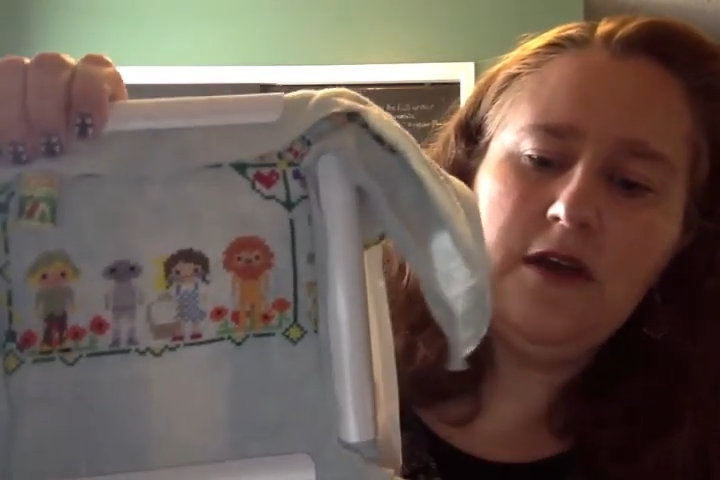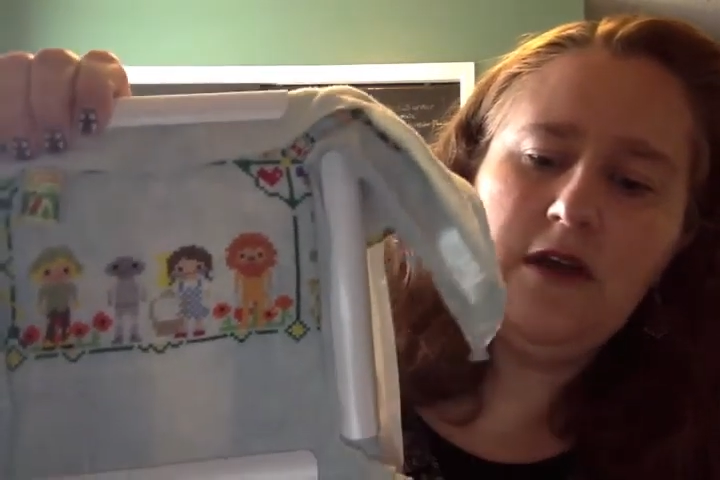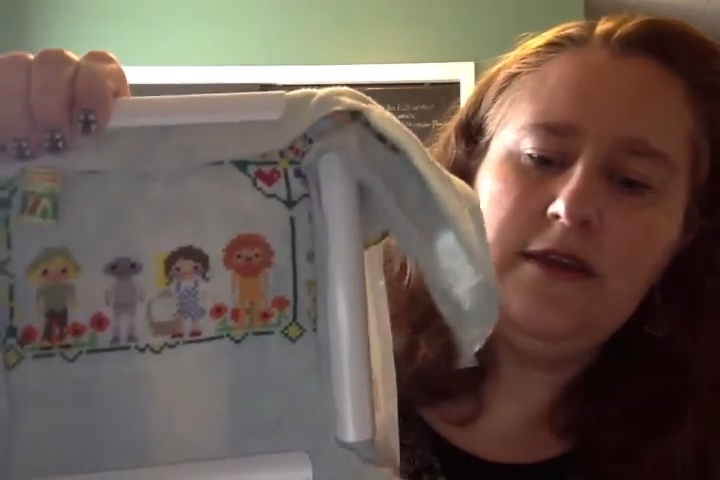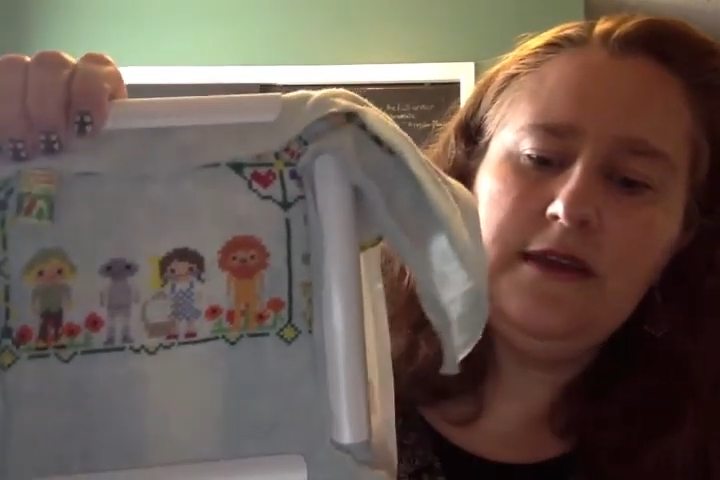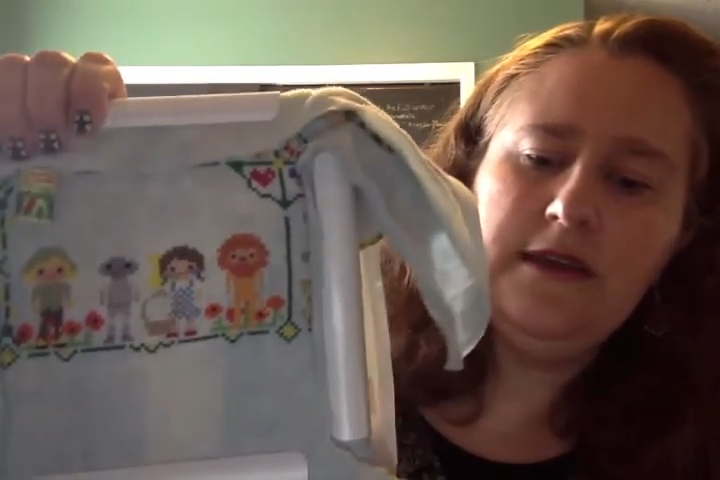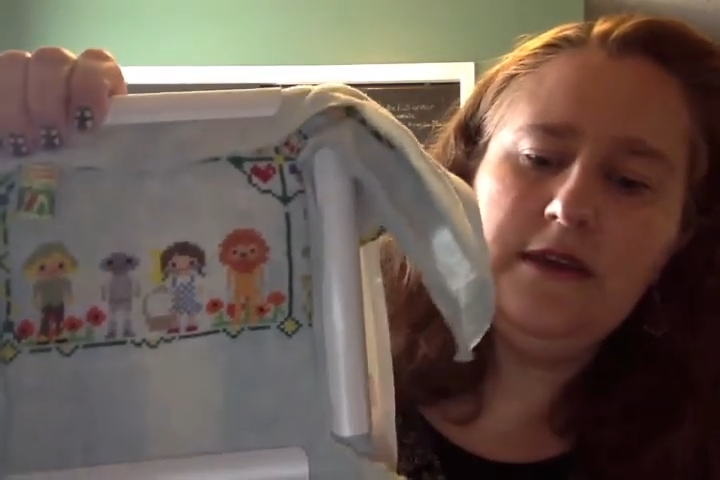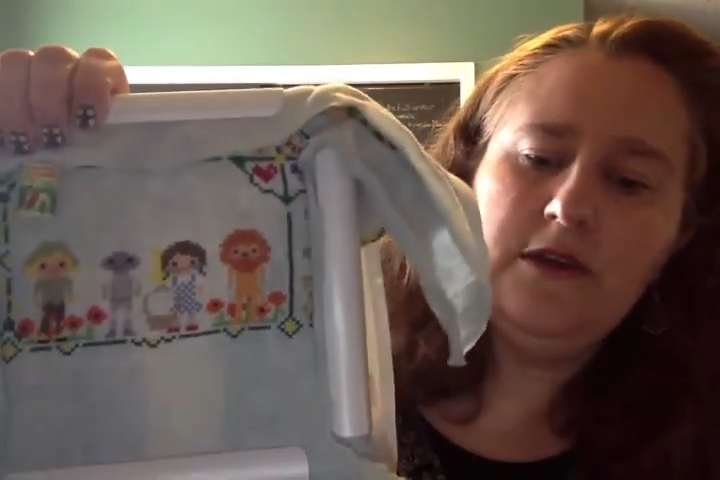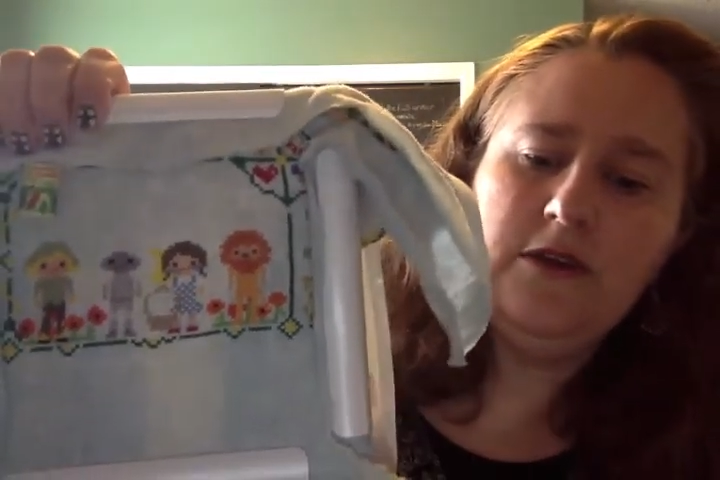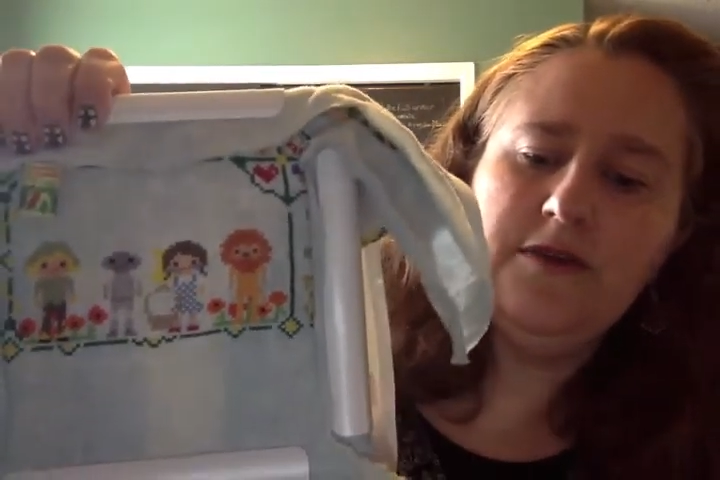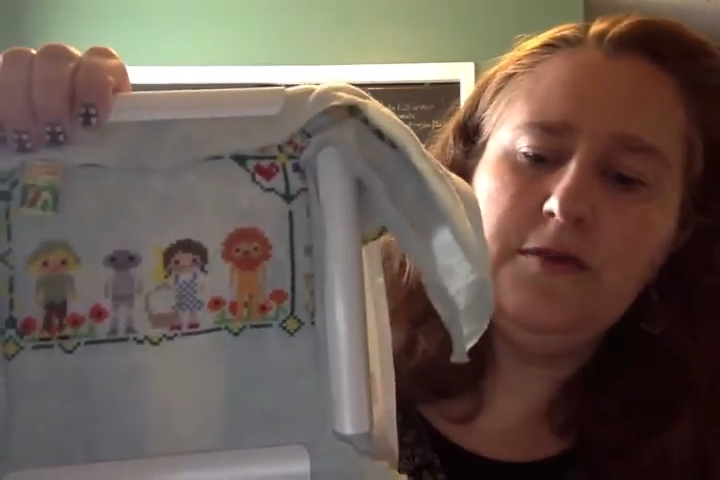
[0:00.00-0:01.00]
on the
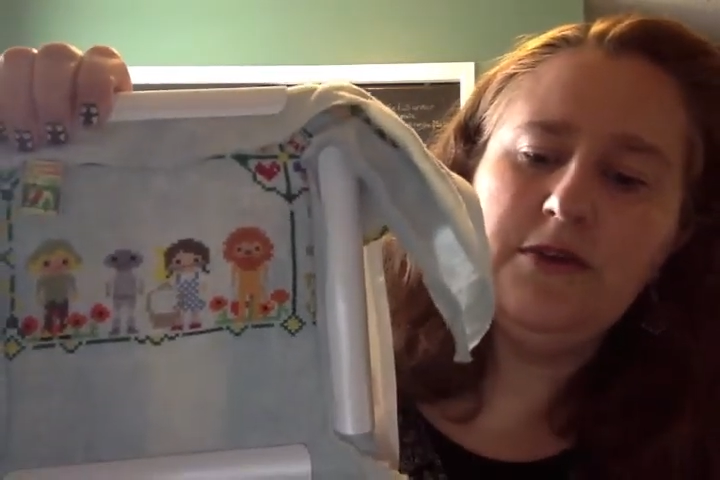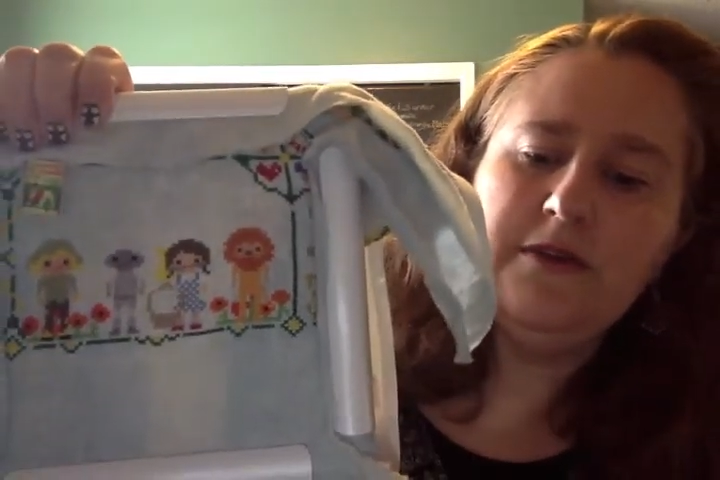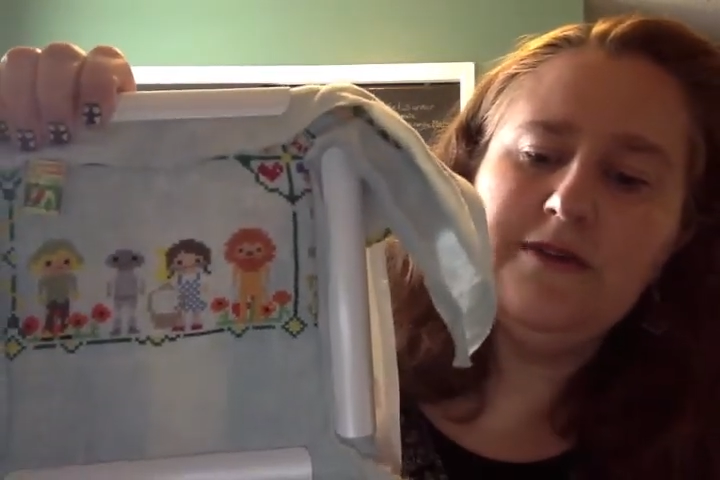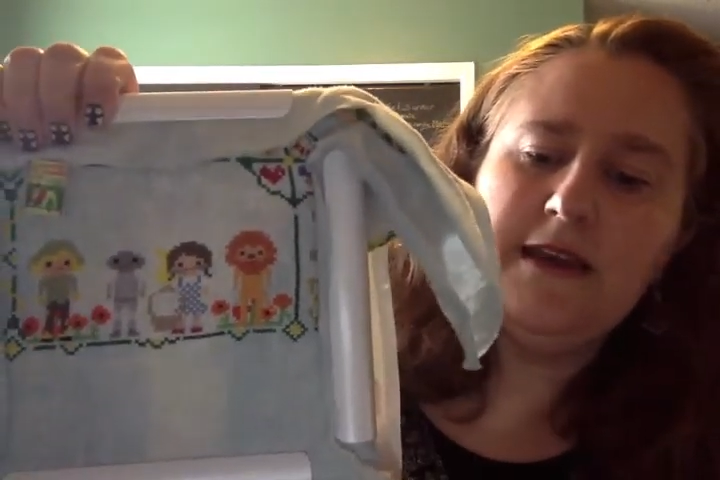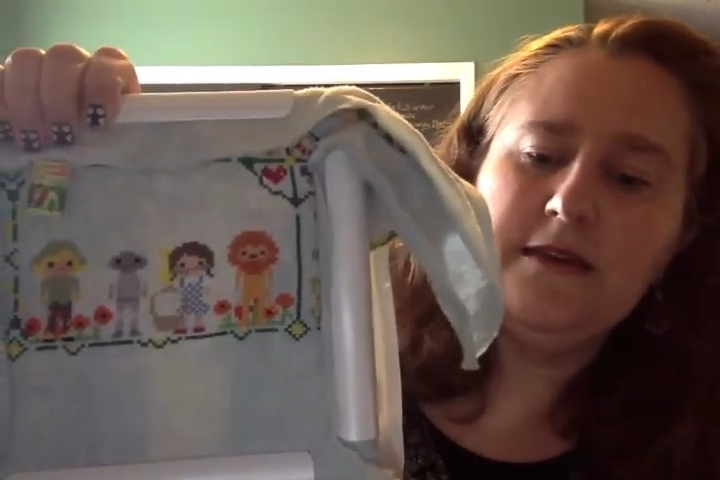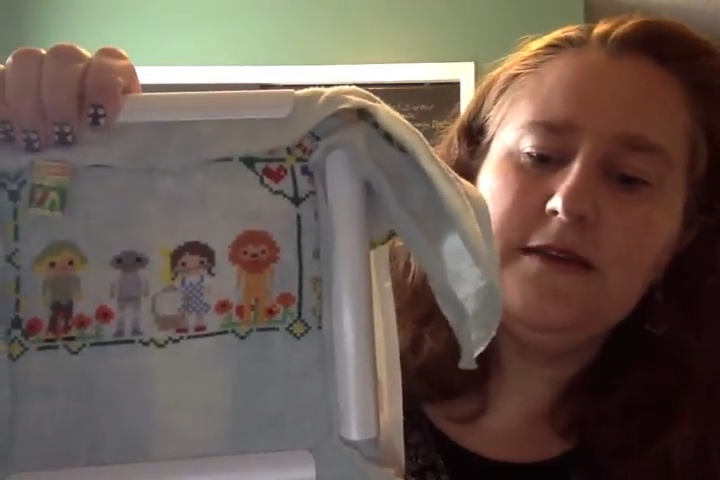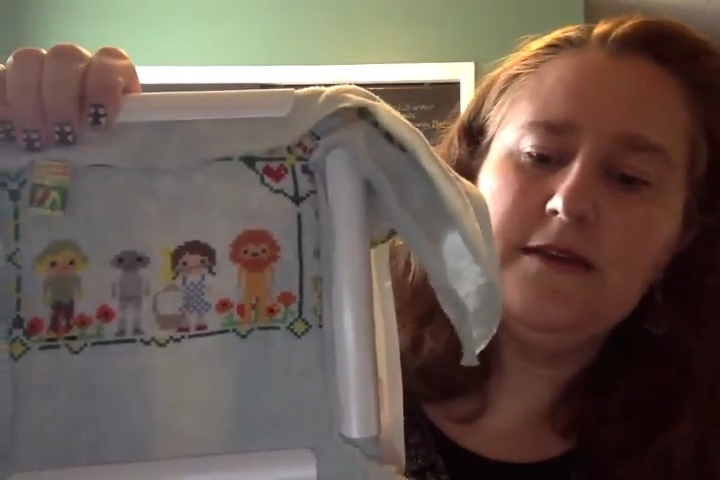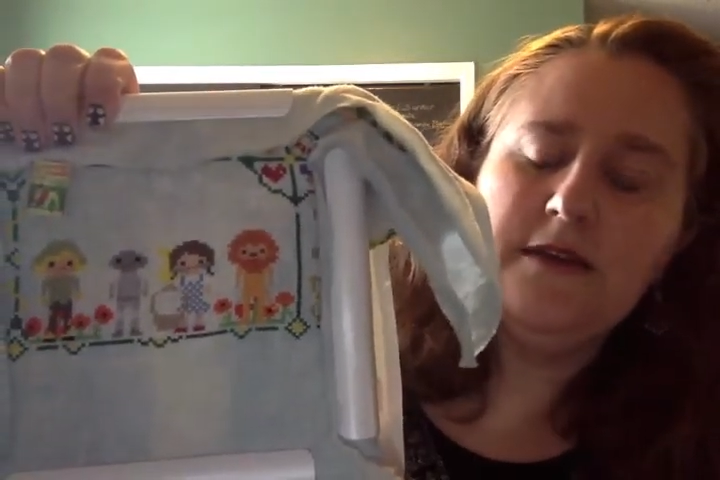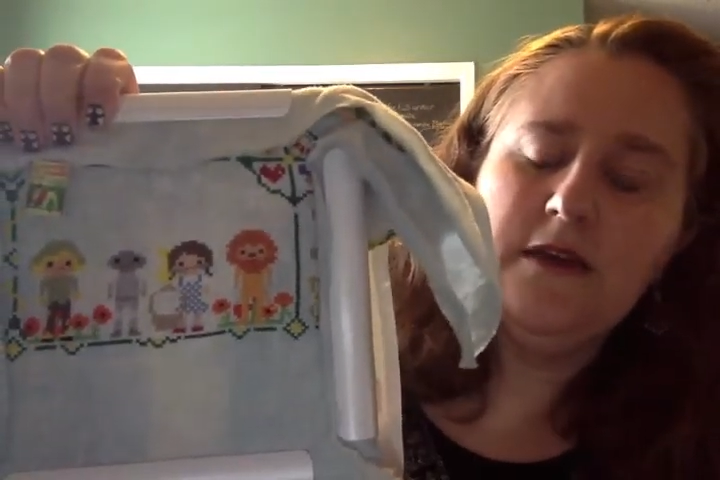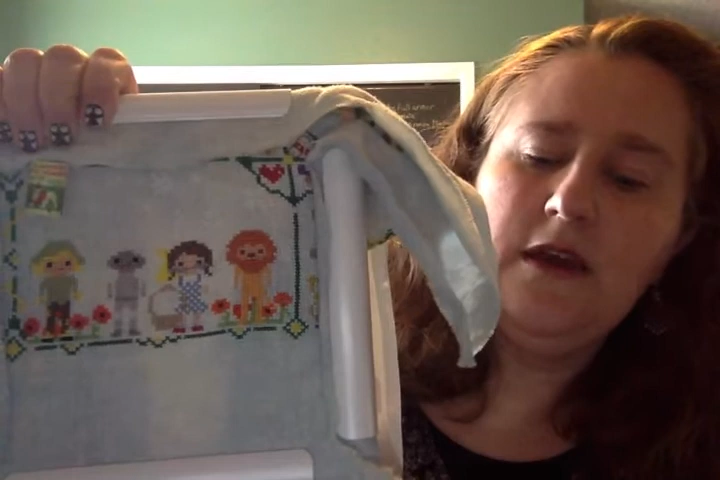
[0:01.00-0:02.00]
November
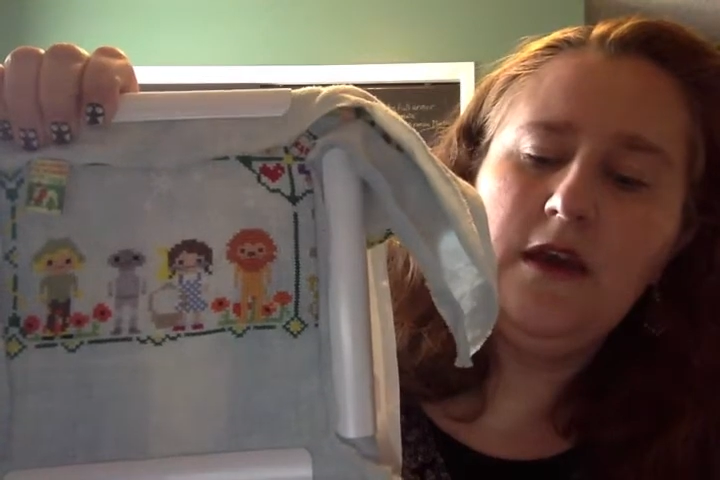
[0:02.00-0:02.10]
6th